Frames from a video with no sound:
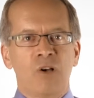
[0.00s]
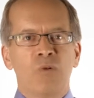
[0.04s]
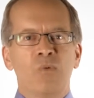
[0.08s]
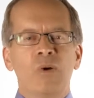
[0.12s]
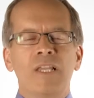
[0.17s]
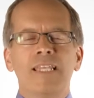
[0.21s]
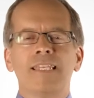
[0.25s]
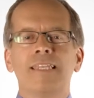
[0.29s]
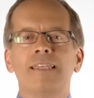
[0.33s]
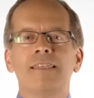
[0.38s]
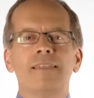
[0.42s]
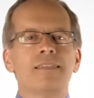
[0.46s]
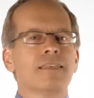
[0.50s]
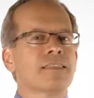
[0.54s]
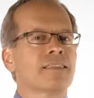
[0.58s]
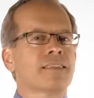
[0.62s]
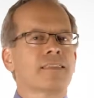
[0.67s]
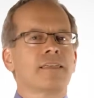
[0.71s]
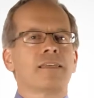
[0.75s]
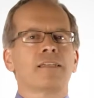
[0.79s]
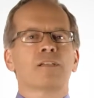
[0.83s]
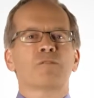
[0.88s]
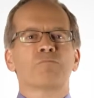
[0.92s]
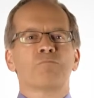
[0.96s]
We need to
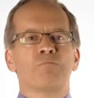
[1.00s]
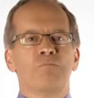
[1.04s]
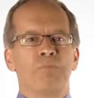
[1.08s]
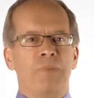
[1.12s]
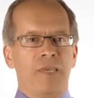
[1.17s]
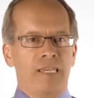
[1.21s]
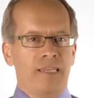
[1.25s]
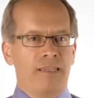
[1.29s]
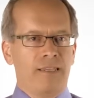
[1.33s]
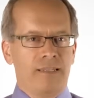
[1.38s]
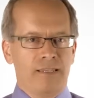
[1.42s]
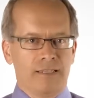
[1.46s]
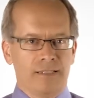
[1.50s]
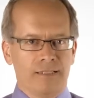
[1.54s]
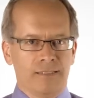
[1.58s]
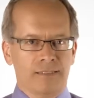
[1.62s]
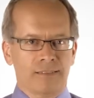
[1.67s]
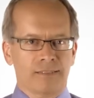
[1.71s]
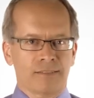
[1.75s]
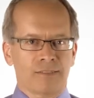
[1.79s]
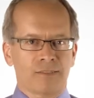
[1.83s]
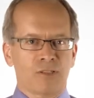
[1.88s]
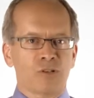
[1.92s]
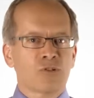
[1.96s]
think big.
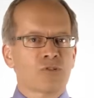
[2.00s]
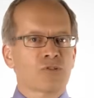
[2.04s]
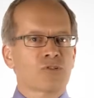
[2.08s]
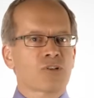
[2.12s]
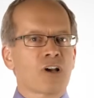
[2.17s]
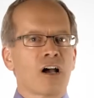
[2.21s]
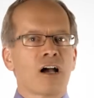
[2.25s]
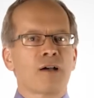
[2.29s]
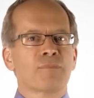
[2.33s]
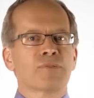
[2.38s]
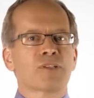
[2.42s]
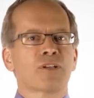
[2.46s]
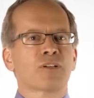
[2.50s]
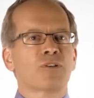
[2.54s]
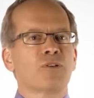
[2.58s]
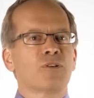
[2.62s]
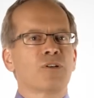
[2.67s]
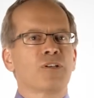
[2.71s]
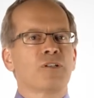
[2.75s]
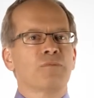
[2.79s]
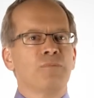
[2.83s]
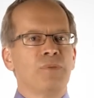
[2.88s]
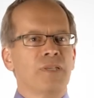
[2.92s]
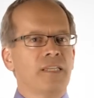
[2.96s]
Those jobs are
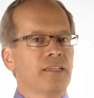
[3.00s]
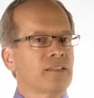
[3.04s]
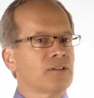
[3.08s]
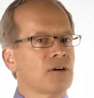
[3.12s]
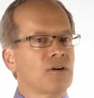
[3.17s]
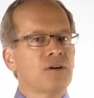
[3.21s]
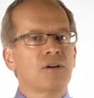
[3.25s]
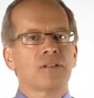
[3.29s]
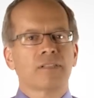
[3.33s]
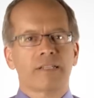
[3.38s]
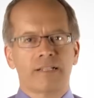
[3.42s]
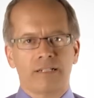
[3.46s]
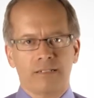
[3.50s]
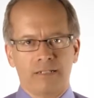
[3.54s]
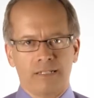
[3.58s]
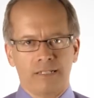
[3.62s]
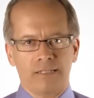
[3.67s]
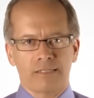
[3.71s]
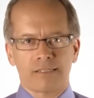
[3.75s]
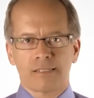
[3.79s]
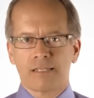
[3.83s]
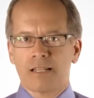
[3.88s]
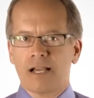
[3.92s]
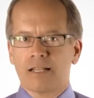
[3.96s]
going to be in all
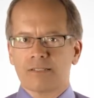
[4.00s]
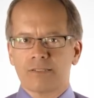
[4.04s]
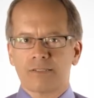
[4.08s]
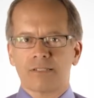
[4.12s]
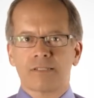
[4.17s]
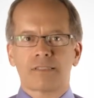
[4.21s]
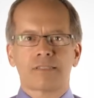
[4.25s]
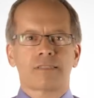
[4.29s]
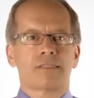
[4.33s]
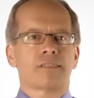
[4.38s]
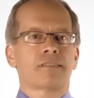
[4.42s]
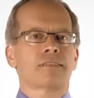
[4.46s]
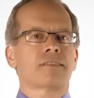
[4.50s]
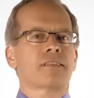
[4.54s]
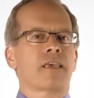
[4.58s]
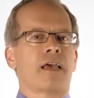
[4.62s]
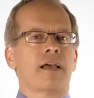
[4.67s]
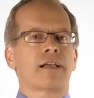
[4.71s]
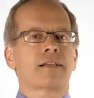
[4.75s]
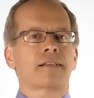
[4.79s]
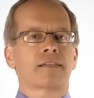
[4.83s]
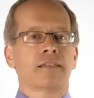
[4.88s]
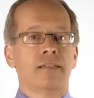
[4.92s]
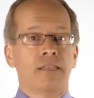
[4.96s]
areas, not just in
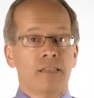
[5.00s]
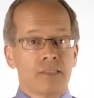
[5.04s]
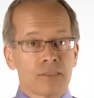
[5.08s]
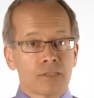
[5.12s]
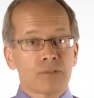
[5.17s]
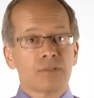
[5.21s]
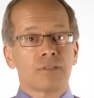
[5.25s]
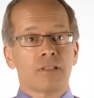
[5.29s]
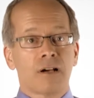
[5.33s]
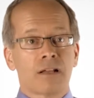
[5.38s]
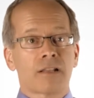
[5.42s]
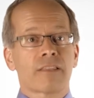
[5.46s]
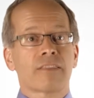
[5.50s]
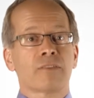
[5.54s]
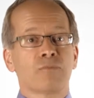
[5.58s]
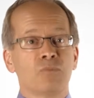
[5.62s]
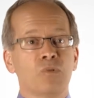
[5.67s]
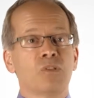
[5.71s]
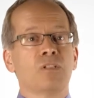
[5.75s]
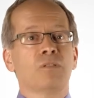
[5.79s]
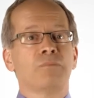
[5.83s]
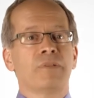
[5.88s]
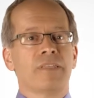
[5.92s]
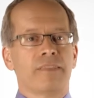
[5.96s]
tech, though a lot of them
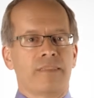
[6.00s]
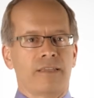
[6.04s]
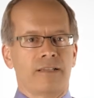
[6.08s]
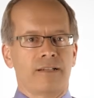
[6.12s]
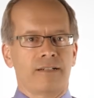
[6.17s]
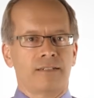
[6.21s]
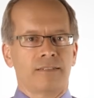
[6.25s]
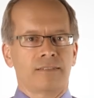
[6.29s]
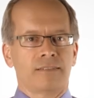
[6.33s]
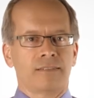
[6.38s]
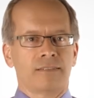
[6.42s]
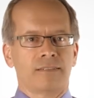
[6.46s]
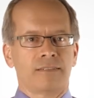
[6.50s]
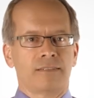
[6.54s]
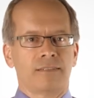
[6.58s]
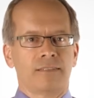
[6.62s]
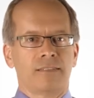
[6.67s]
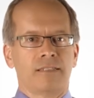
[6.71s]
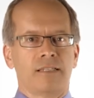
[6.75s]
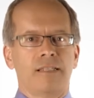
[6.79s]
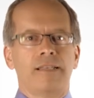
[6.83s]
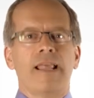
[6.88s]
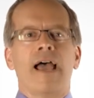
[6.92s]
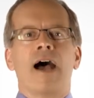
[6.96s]
will be there.
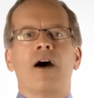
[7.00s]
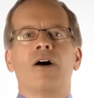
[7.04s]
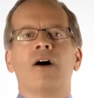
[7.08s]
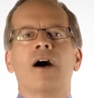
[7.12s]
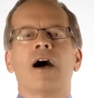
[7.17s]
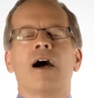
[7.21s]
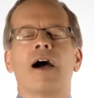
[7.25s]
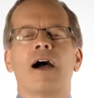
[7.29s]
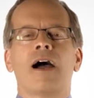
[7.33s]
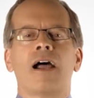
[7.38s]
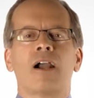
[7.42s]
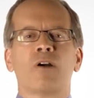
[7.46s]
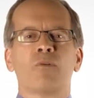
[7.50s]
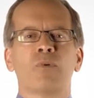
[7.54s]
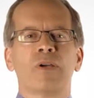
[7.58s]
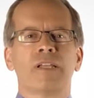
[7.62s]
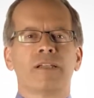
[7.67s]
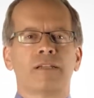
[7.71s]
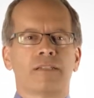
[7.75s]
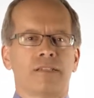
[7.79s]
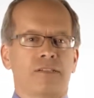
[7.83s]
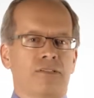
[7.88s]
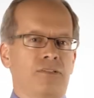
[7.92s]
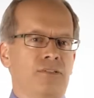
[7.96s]
Now, how are we
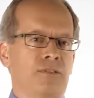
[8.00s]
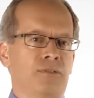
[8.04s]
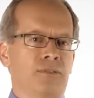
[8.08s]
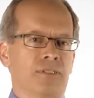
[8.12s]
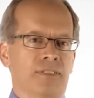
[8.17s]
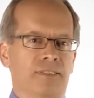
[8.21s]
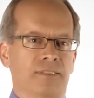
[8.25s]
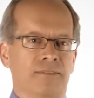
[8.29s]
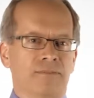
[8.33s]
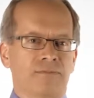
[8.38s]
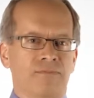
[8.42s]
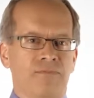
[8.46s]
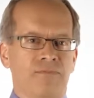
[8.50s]
going to do it?